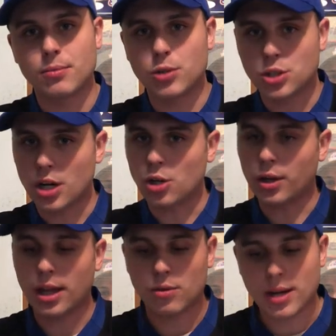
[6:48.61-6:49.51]
We start
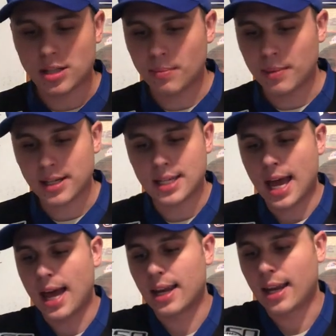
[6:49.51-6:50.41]
looking at the rest of the Big
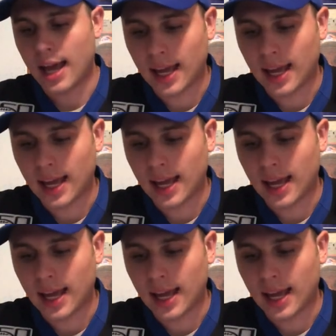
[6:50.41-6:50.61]
Ten,